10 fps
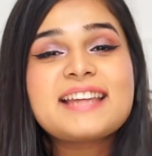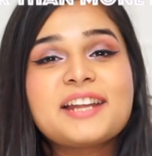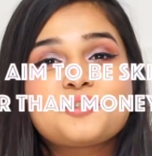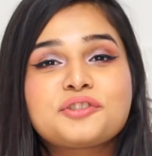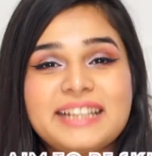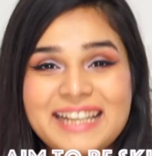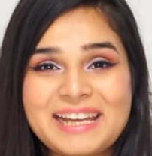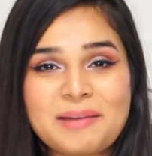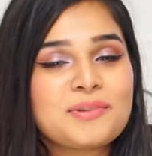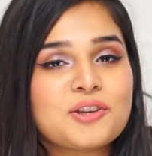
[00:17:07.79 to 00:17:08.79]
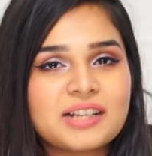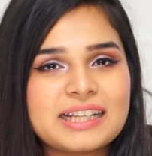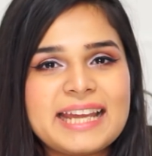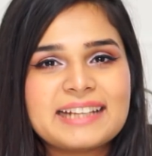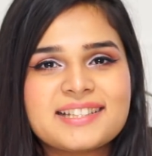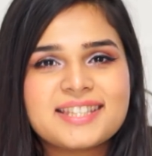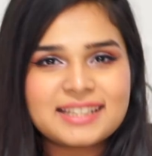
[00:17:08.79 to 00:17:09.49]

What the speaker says: is that you should aim to collect